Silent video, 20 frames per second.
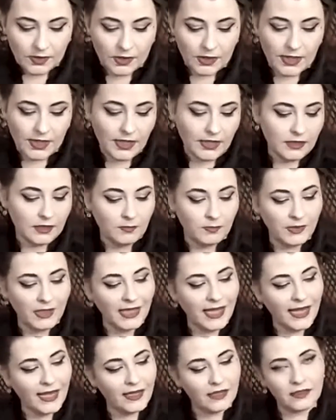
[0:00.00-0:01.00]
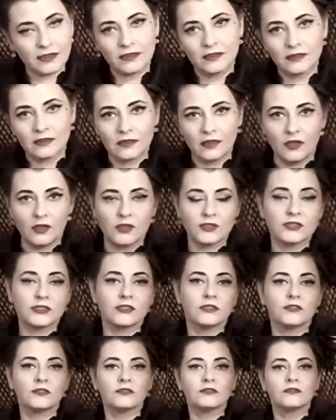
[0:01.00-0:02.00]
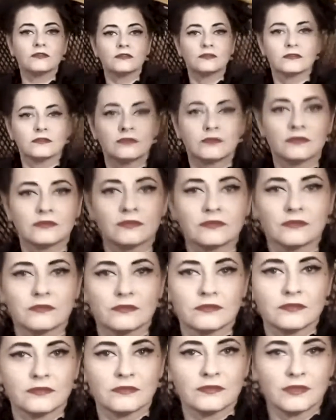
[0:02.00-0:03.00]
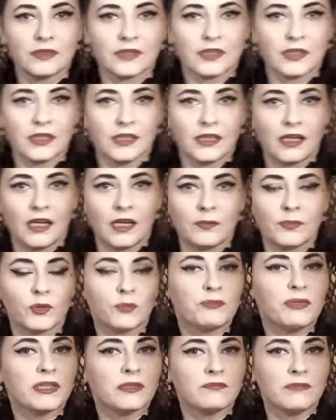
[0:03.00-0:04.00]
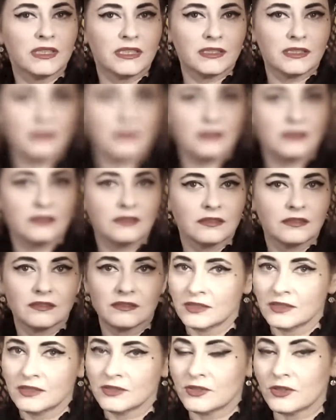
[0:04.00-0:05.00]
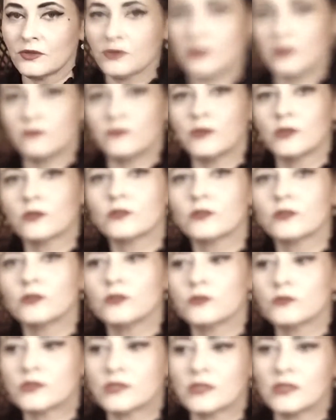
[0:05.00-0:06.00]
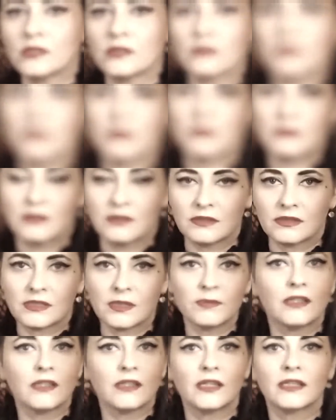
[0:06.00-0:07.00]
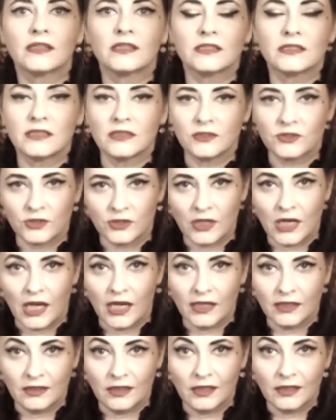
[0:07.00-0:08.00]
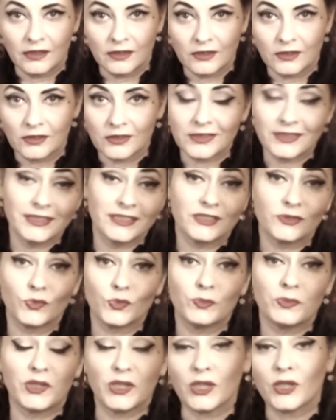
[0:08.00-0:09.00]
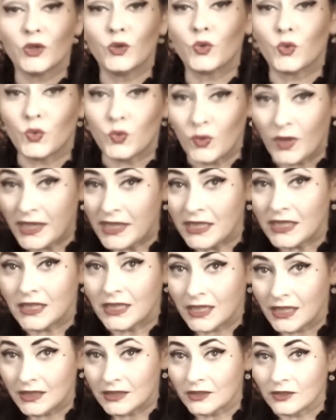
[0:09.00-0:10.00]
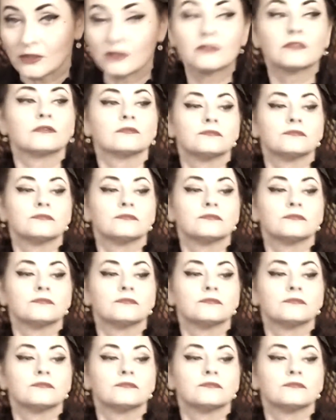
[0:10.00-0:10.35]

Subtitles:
Okay, the black also hyperpigmented. So if you're using something like this as your eyeliner, this would be a great color.